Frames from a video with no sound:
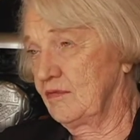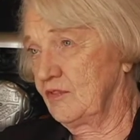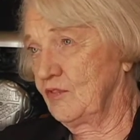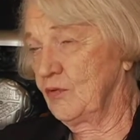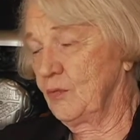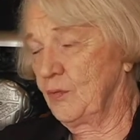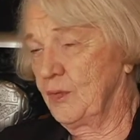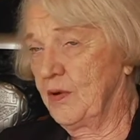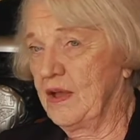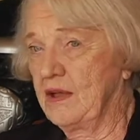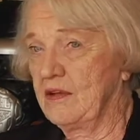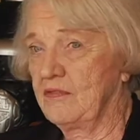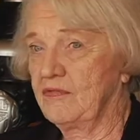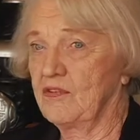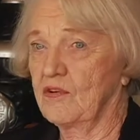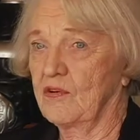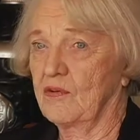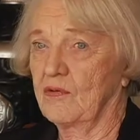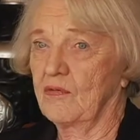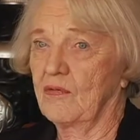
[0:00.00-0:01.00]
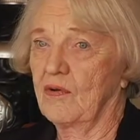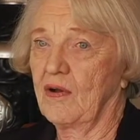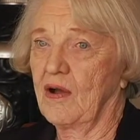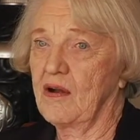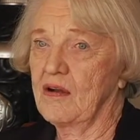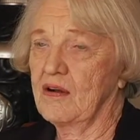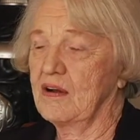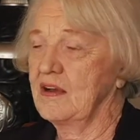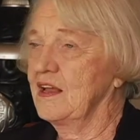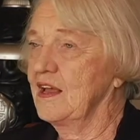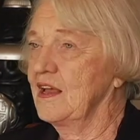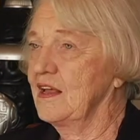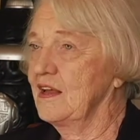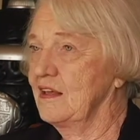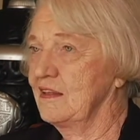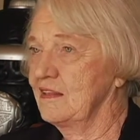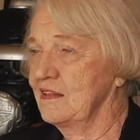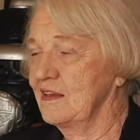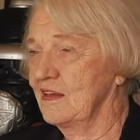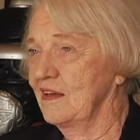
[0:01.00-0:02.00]
to pay for hardly
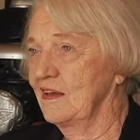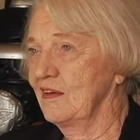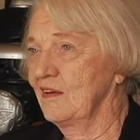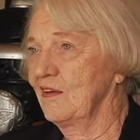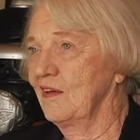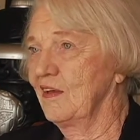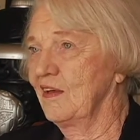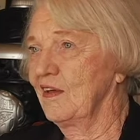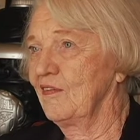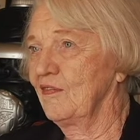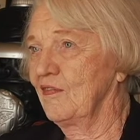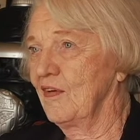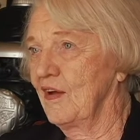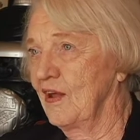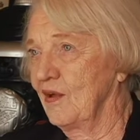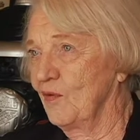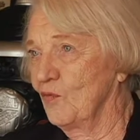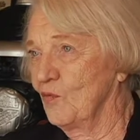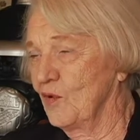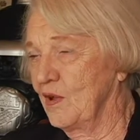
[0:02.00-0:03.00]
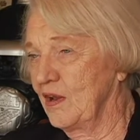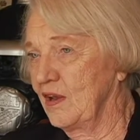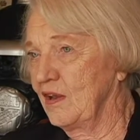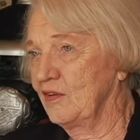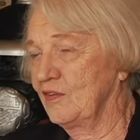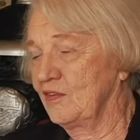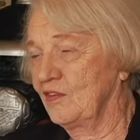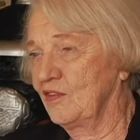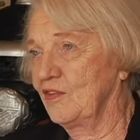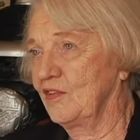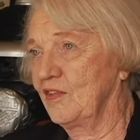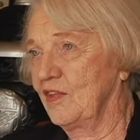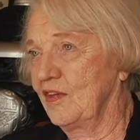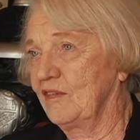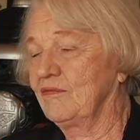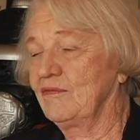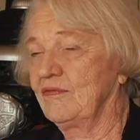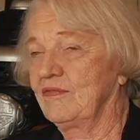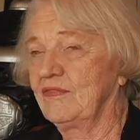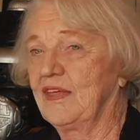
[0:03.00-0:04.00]
anything if I went into
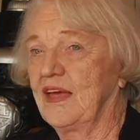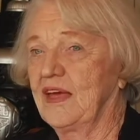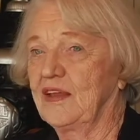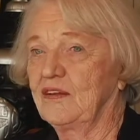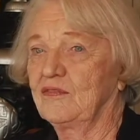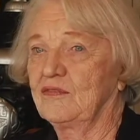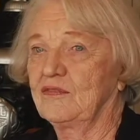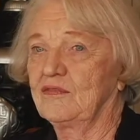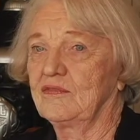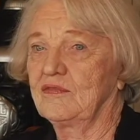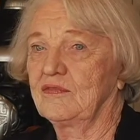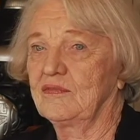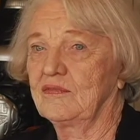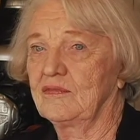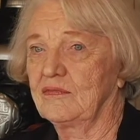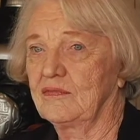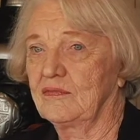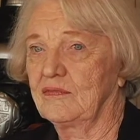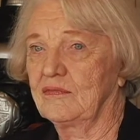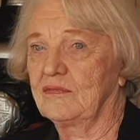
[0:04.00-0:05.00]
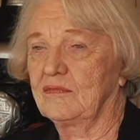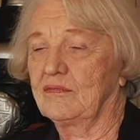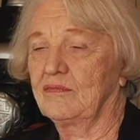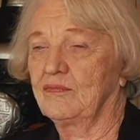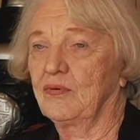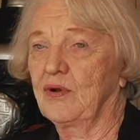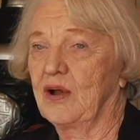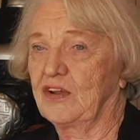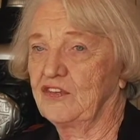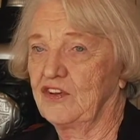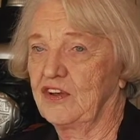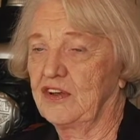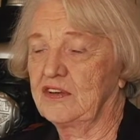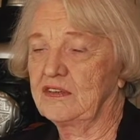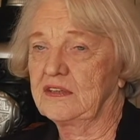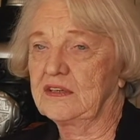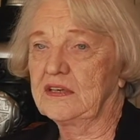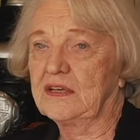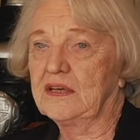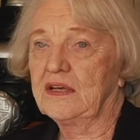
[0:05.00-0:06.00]
that
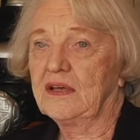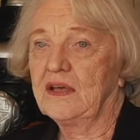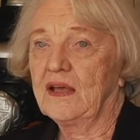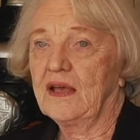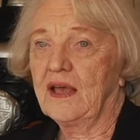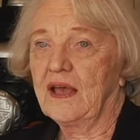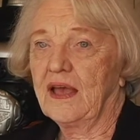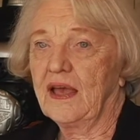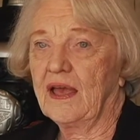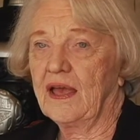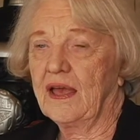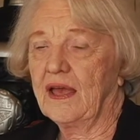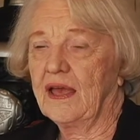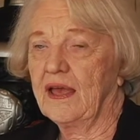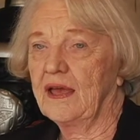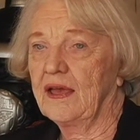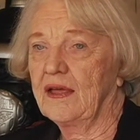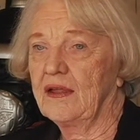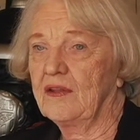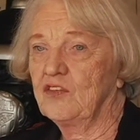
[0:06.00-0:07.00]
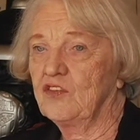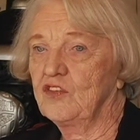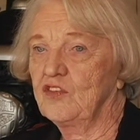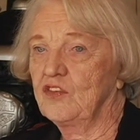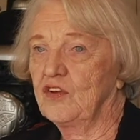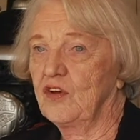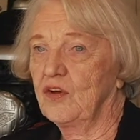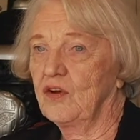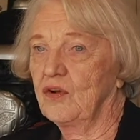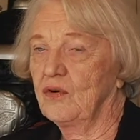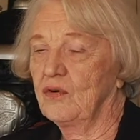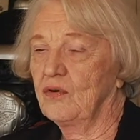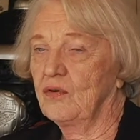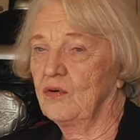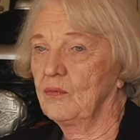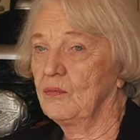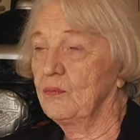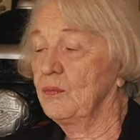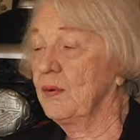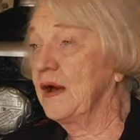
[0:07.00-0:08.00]
project. And
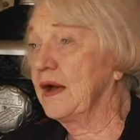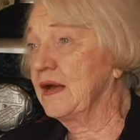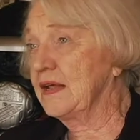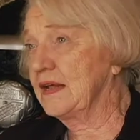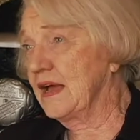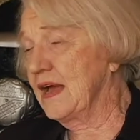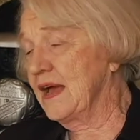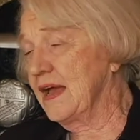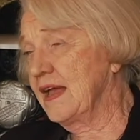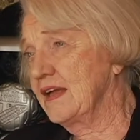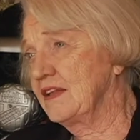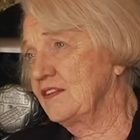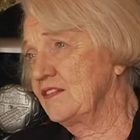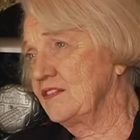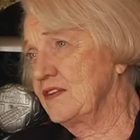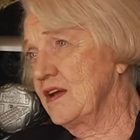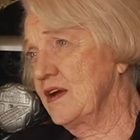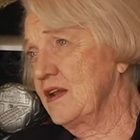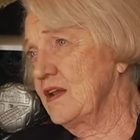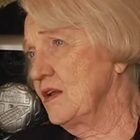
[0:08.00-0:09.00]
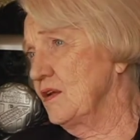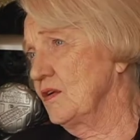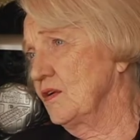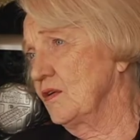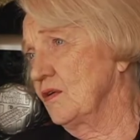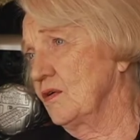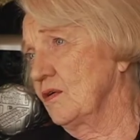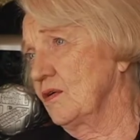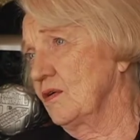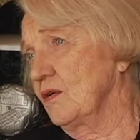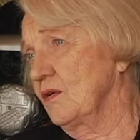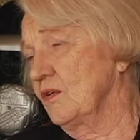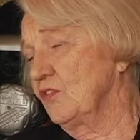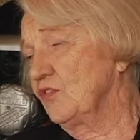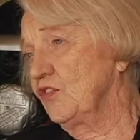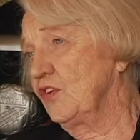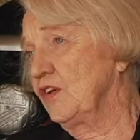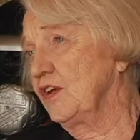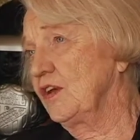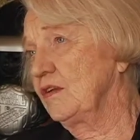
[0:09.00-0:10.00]
so, but I had studied her,
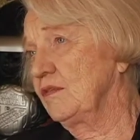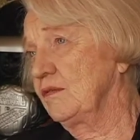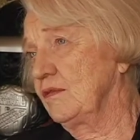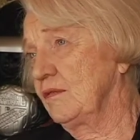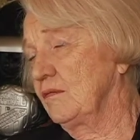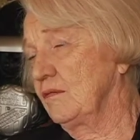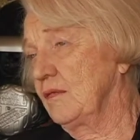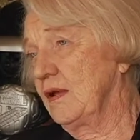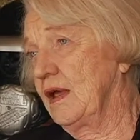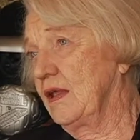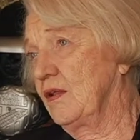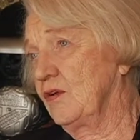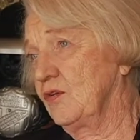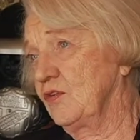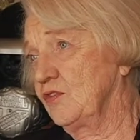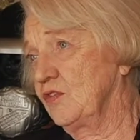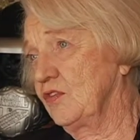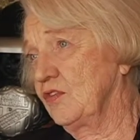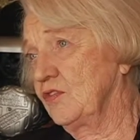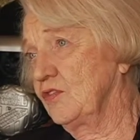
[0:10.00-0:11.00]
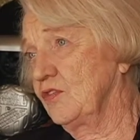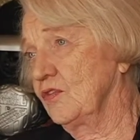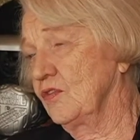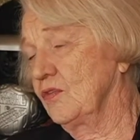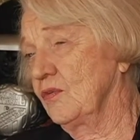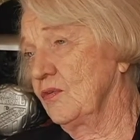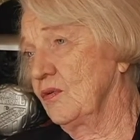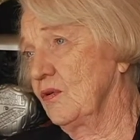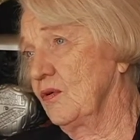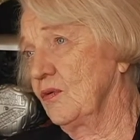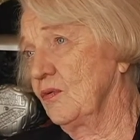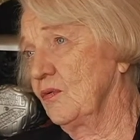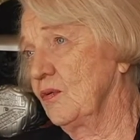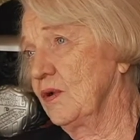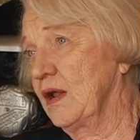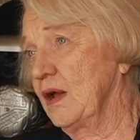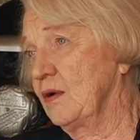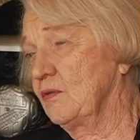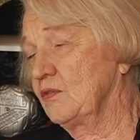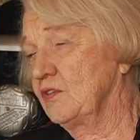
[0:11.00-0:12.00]
she and her sister,
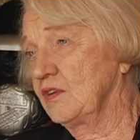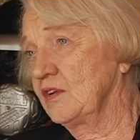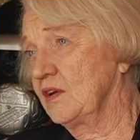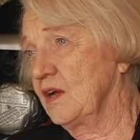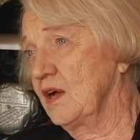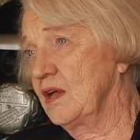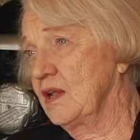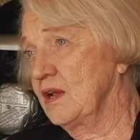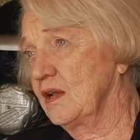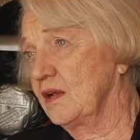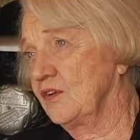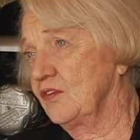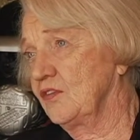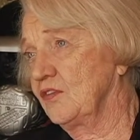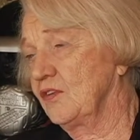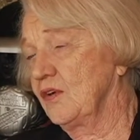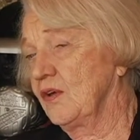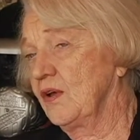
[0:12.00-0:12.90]
when I was in college.